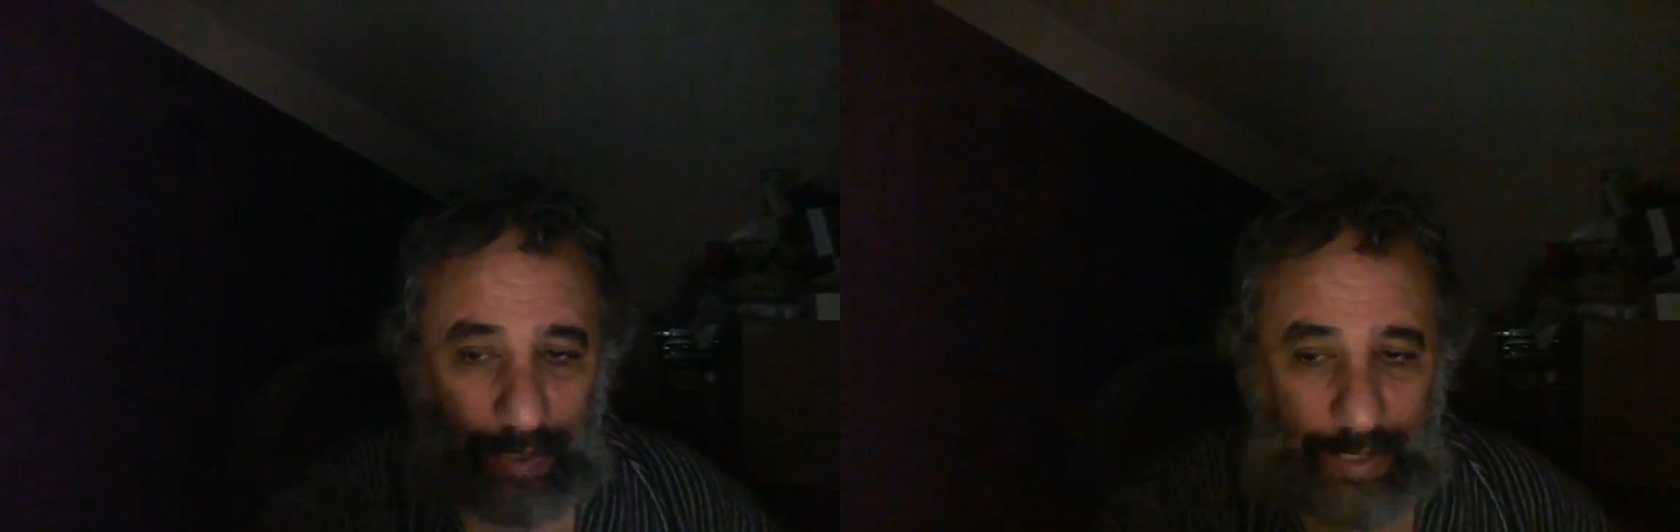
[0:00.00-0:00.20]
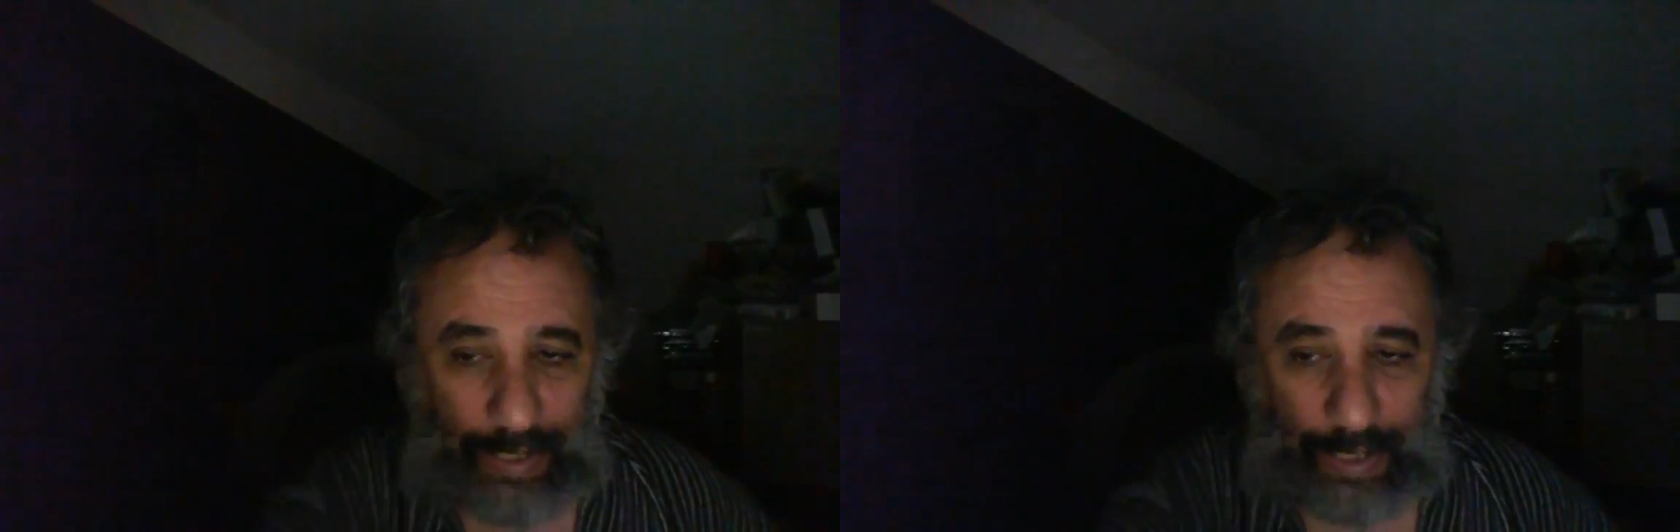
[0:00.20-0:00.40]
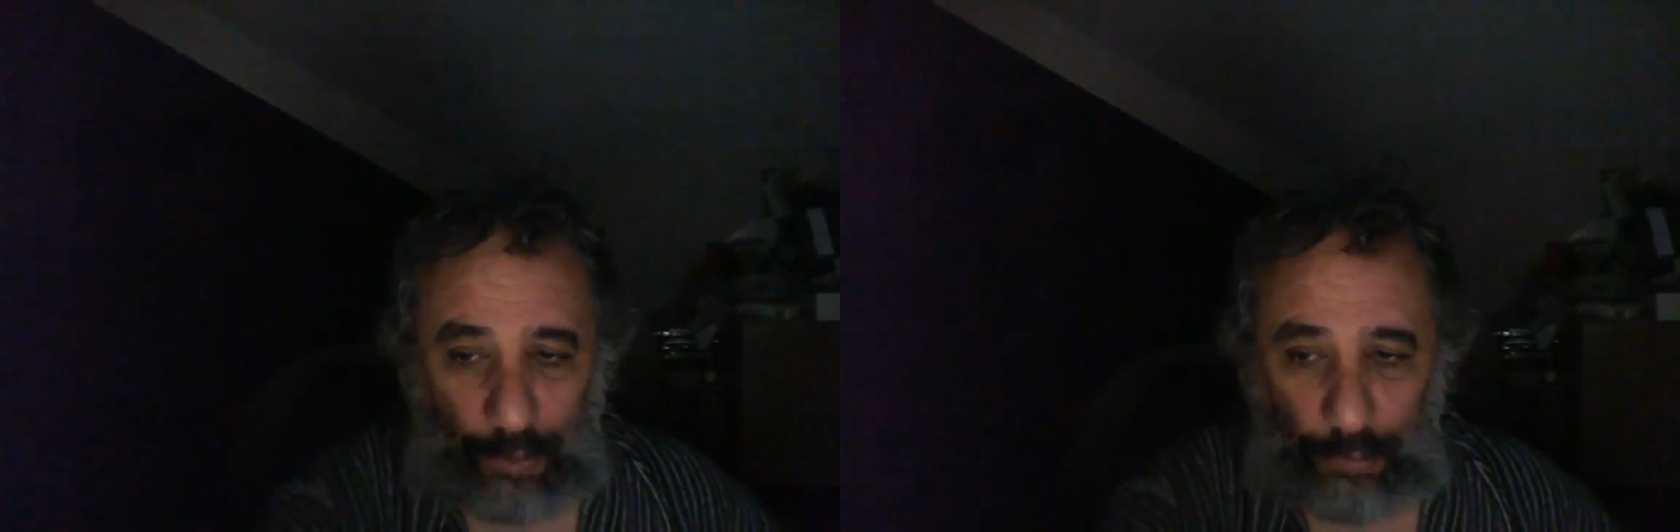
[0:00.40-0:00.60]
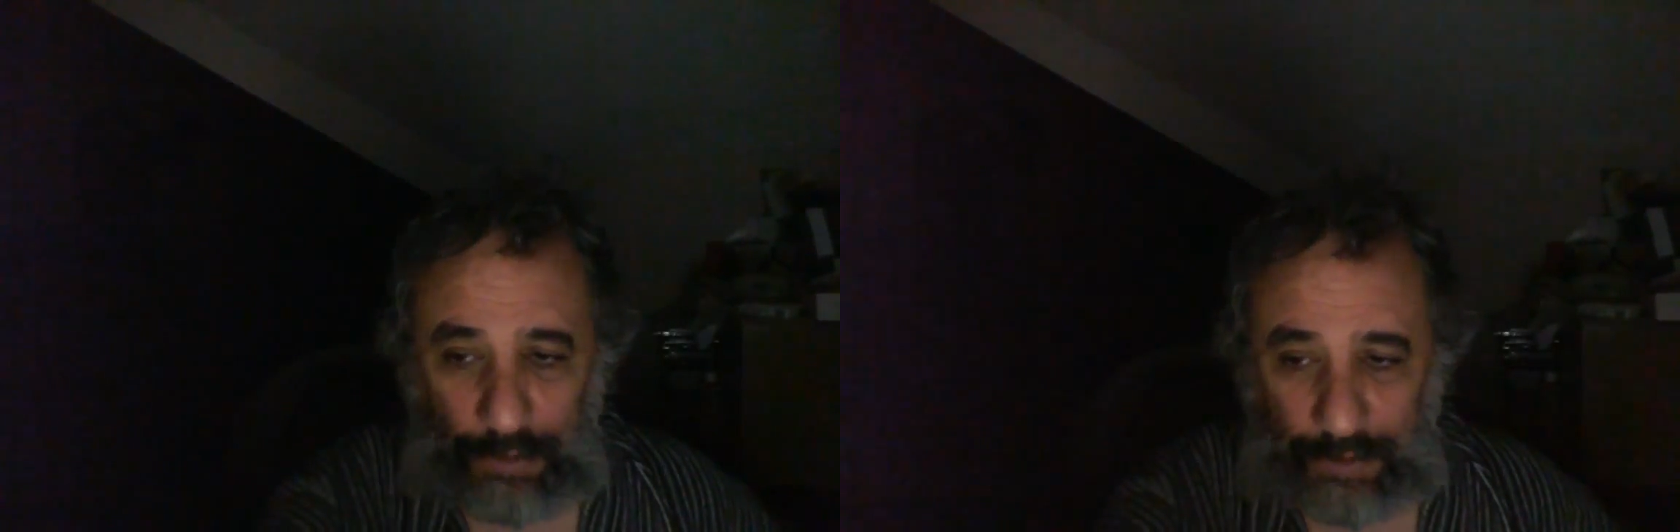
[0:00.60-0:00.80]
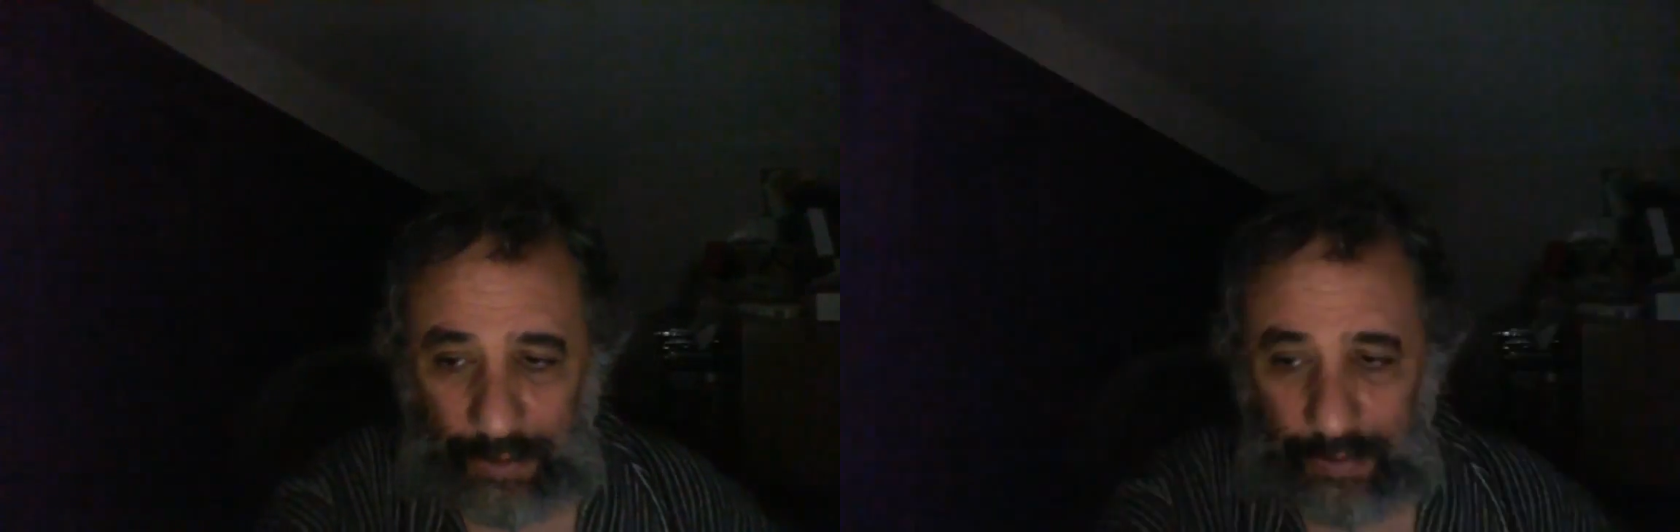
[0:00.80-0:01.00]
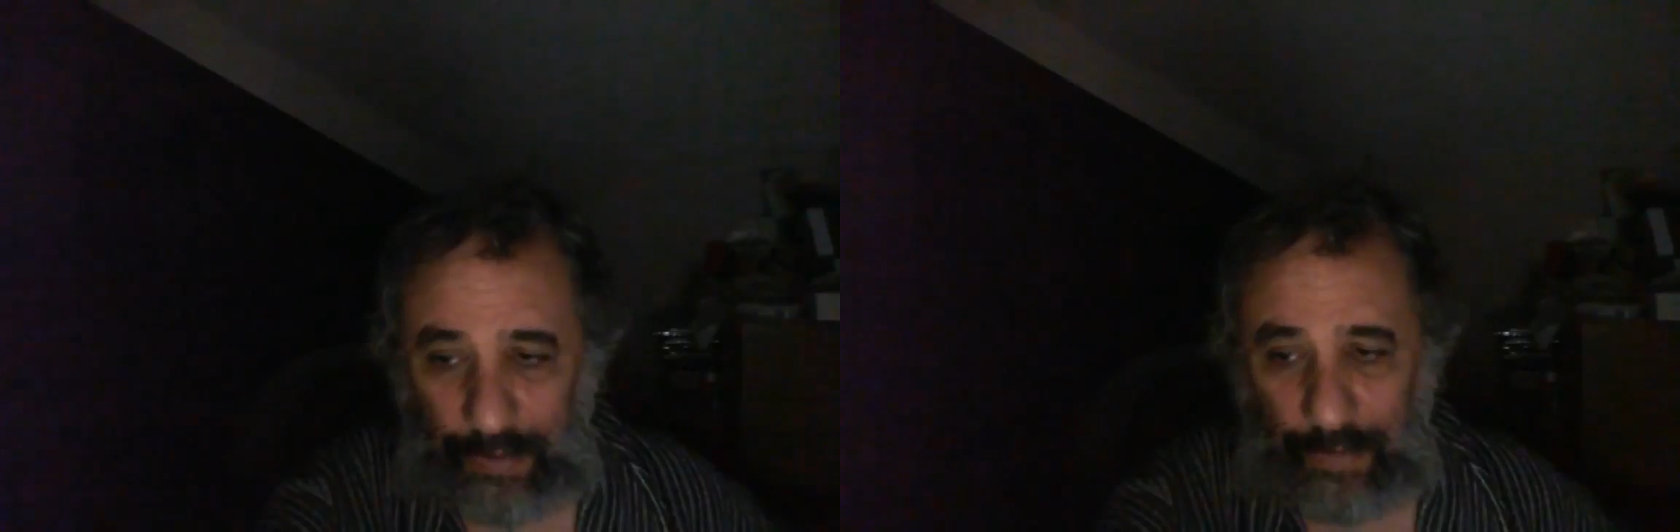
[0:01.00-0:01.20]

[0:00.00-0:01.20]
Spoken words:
it alters it.